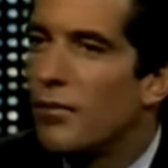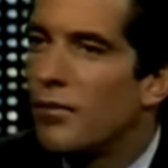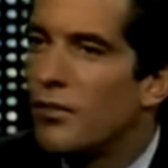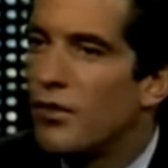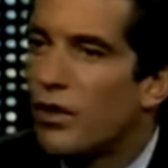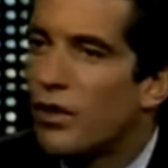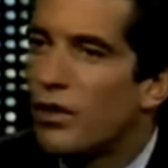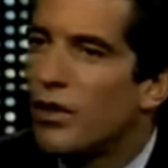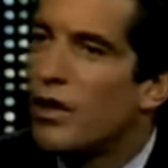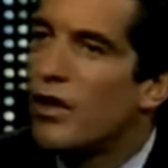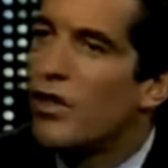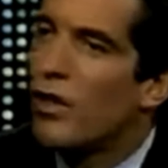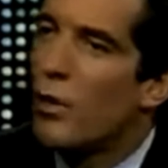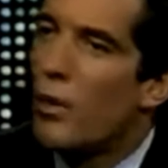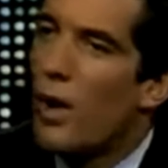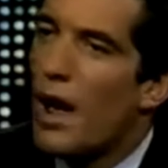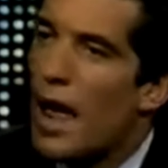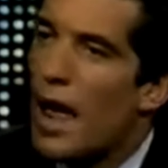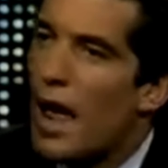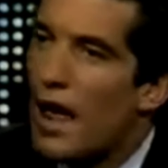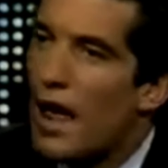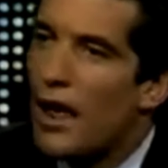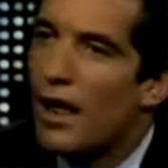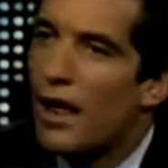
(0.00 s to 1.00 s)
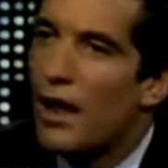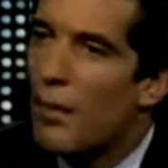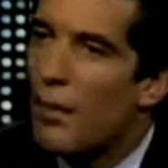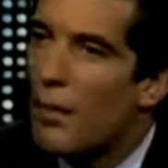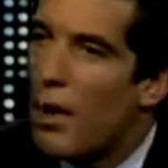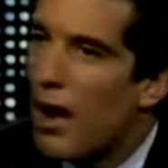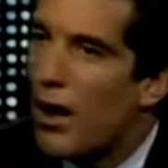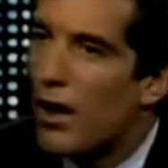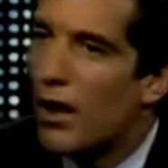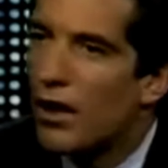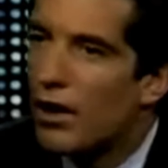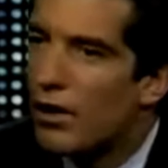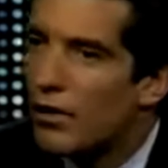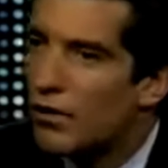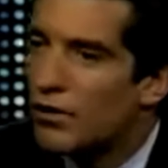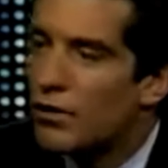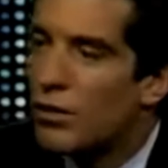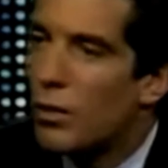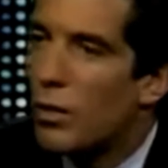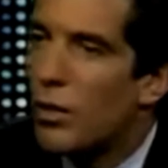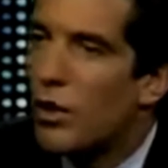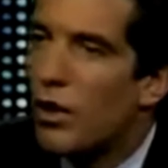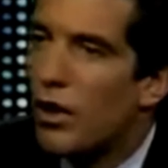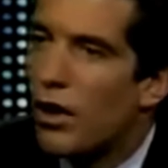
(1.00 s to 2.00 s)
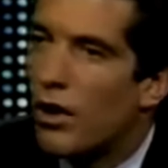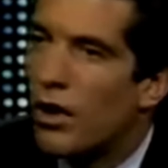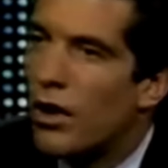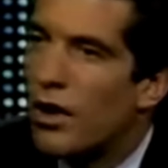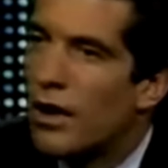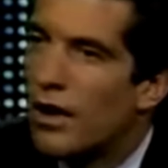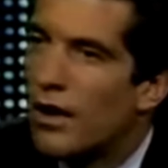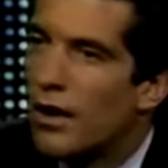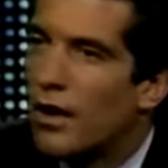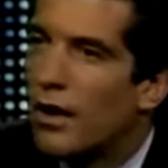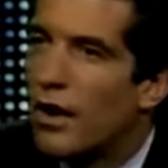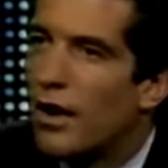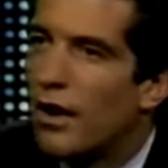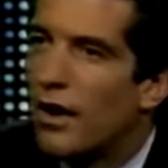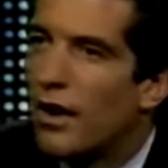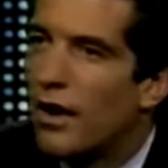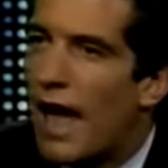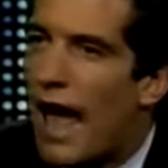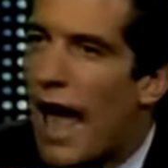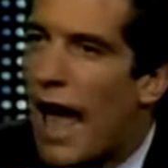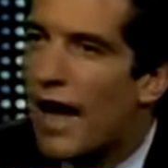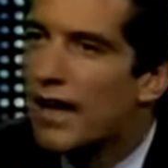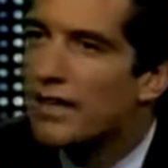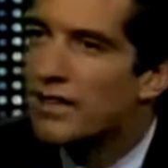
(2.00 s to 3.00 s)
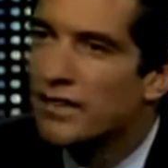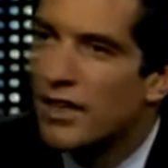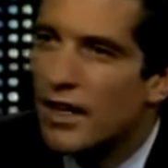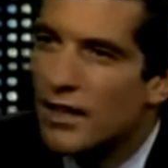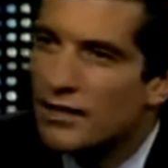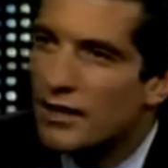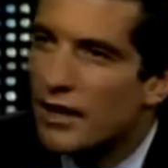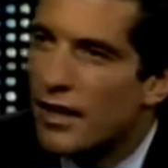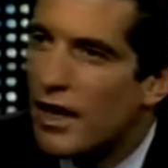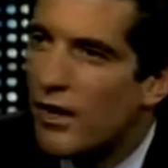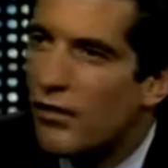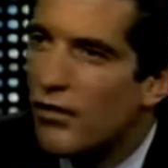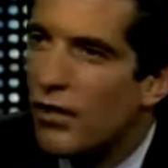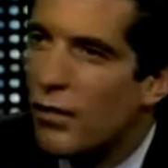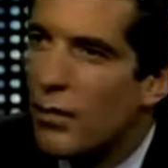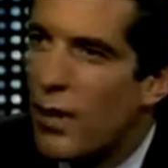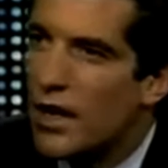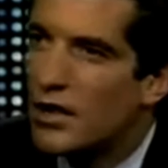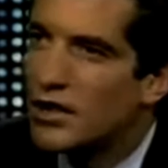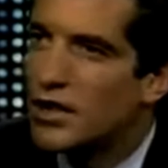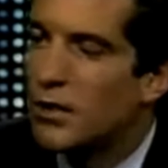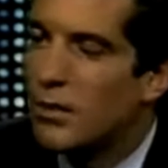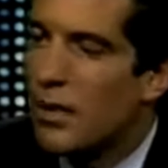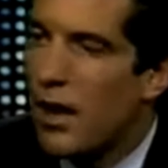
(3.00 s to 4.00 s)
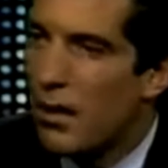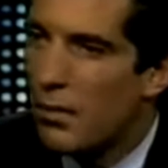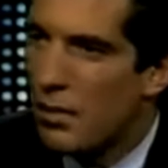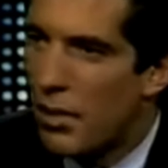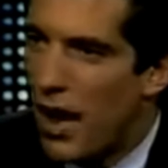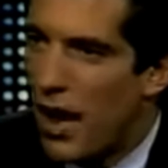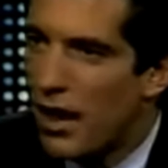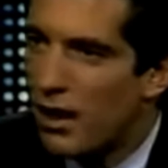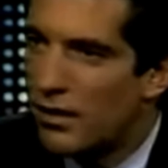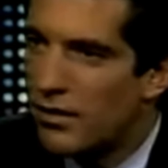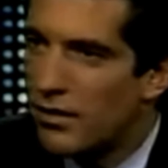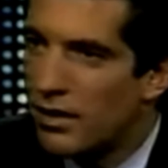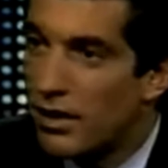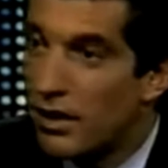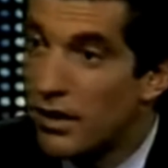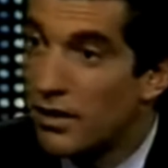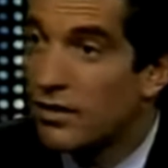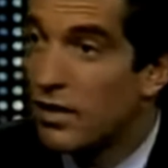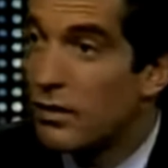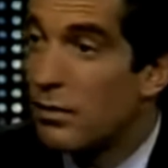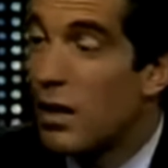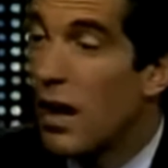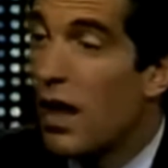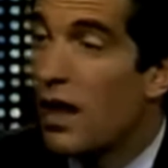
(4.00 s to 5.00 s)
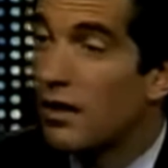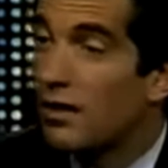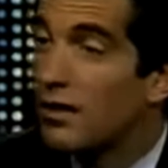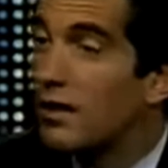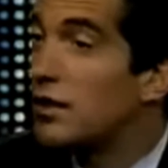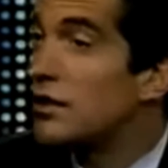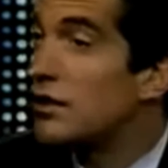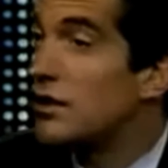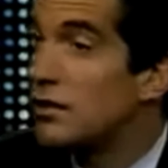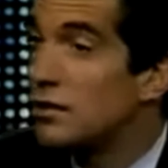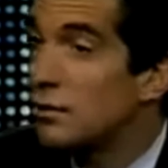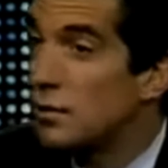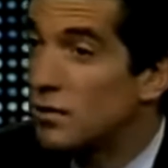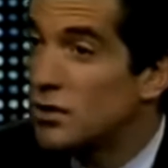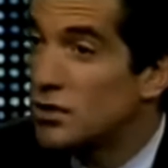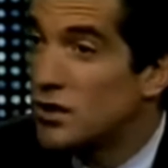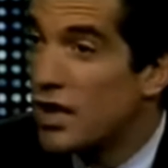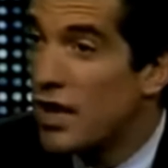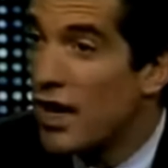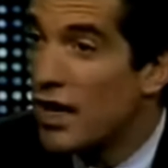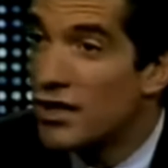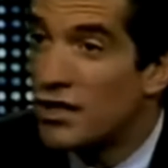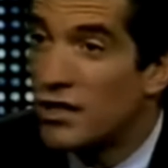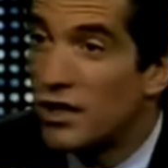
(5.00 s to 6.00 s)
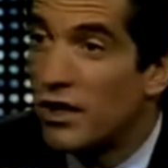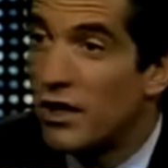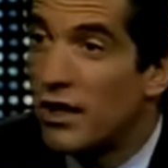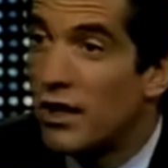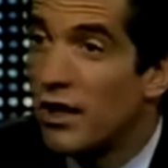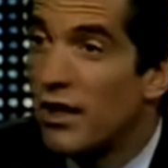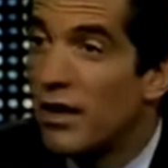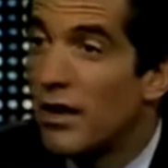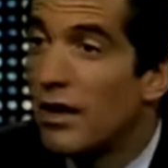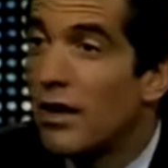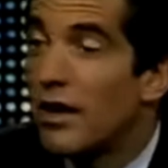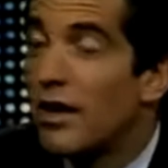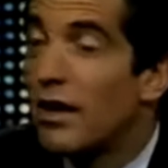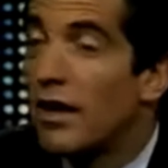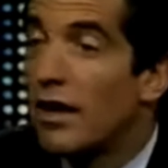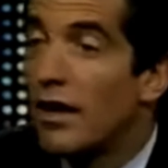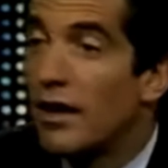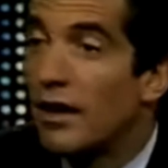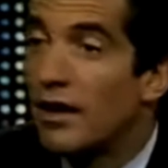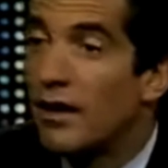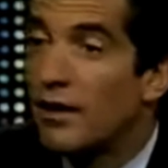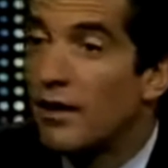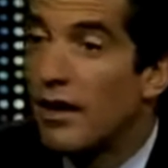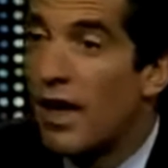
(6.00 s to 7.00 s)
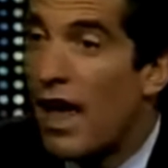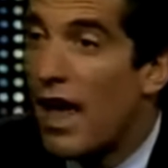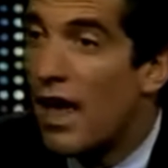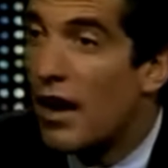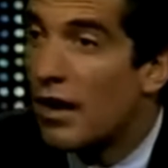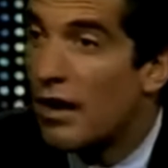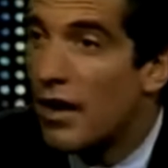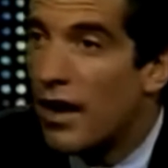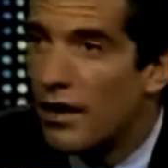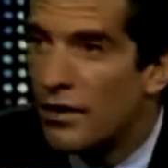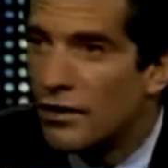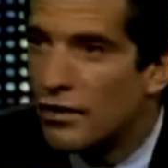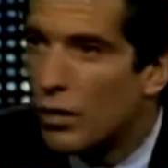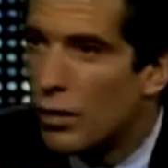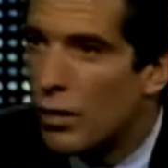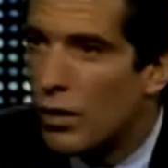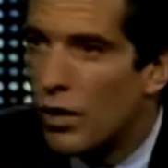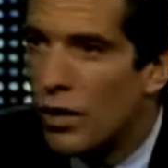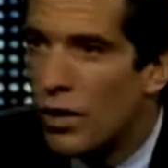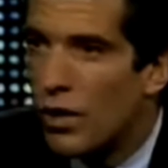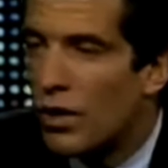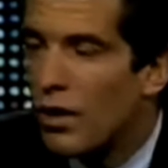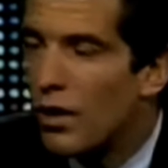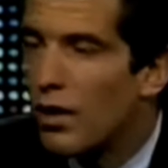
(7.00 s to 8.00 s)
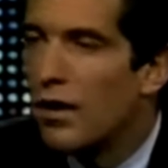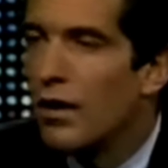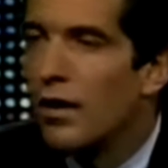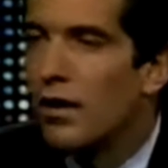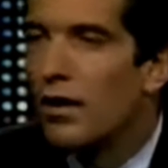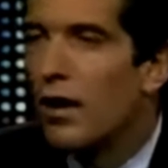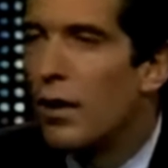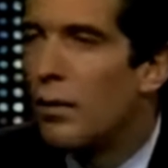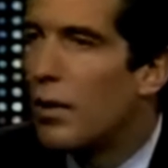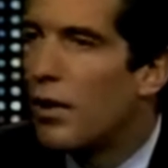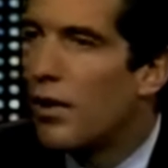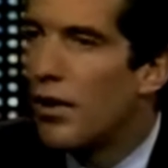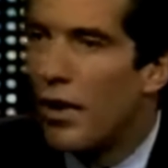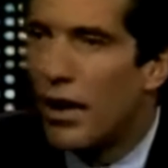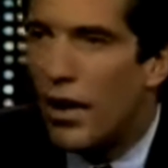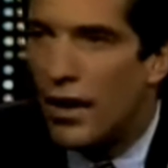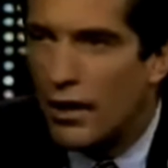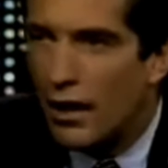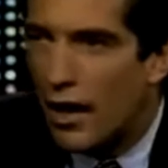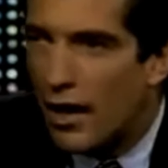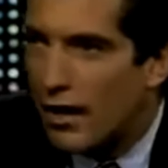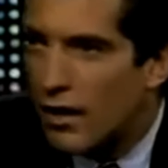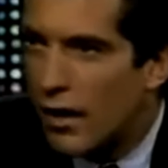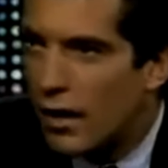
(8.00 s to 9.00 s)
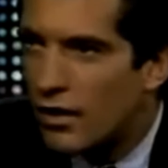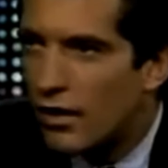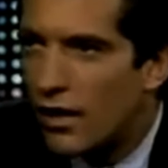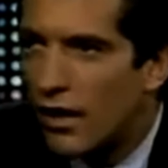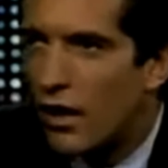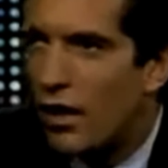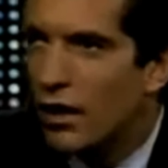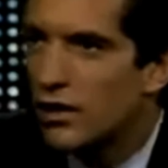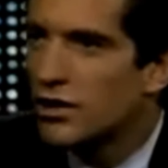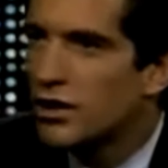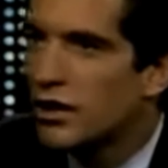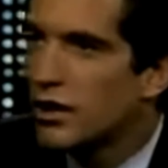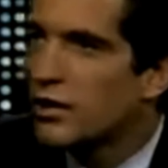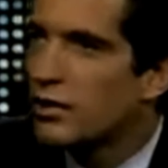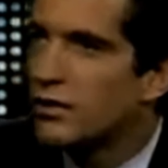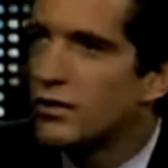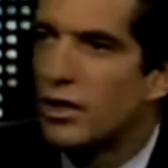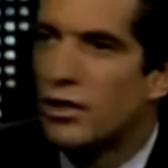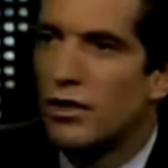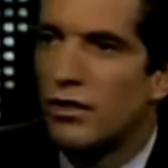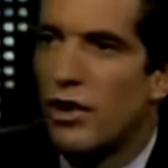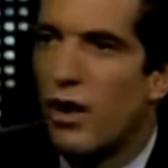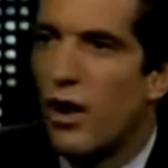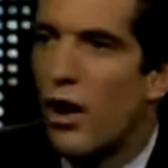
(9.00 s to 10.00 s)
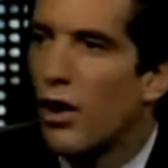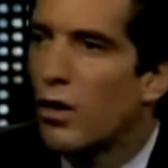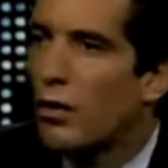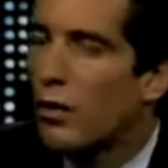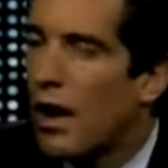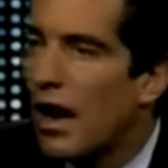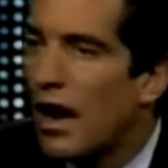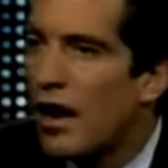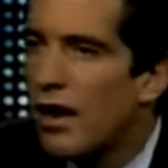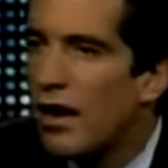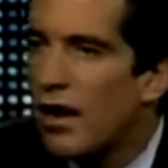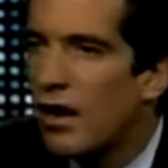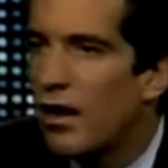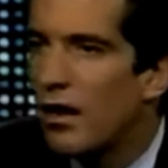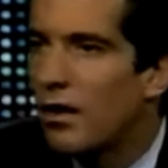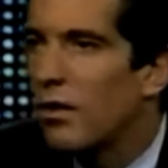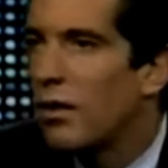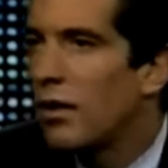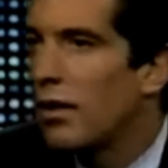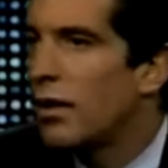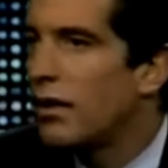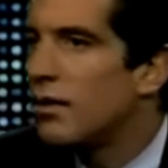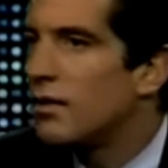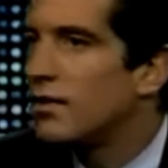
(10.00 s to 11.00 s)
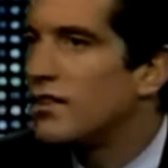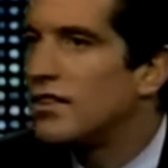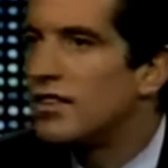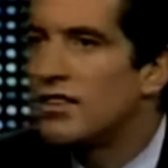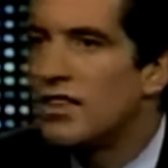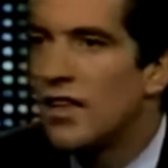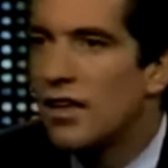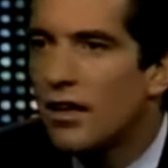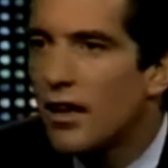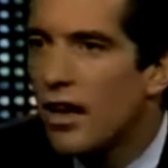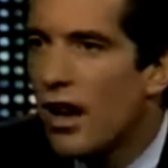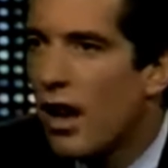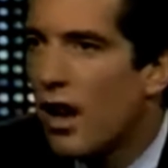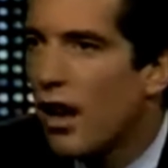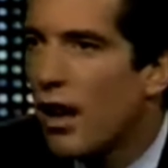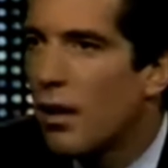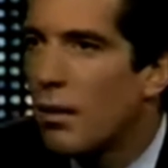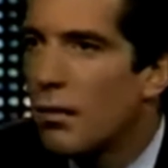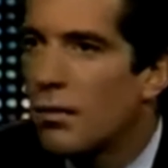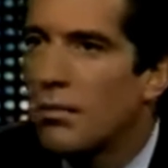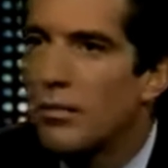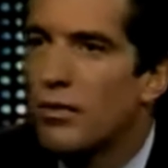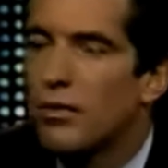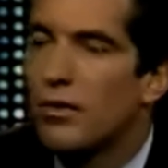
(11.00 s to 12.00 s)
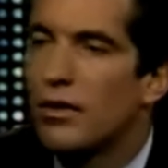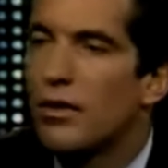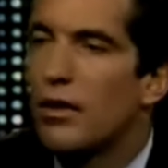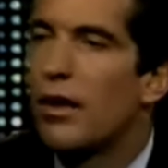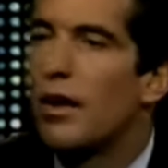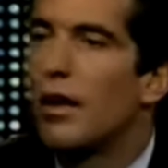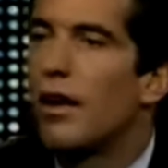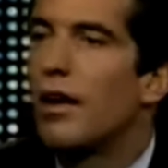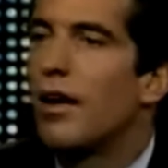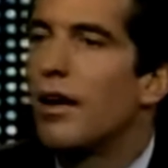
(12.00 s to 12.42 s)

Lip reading: Certainly the way Americans were accessing information about politics and politicians was changing. Candidates were appearing on late night talk shows, on talk radio, on sitcoms,